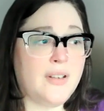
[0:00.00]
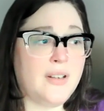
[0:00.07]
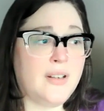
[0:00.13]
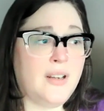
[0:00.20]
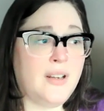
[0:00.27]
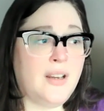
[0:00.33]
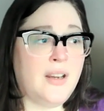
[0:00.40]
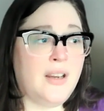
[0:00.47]

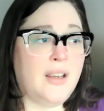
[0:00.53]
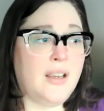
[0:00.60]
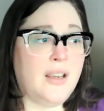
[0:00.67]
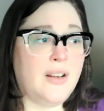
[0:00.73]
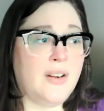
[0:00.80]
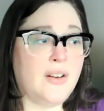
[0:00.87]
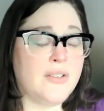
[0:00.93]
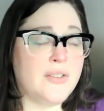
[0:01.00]
And,
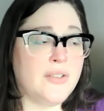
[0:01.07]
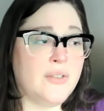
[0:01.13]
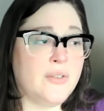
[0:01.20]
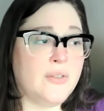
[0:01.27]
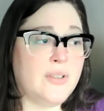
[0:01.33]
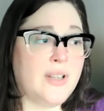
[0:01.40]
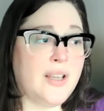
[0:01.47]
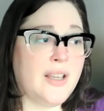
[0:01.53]
and
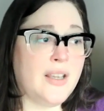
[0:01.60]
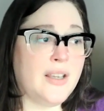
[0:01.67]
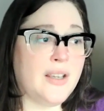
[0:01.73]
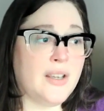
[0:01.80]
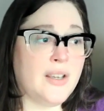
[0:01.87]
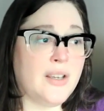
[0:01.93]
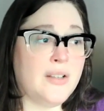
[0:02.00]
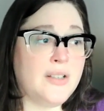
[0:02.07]
also like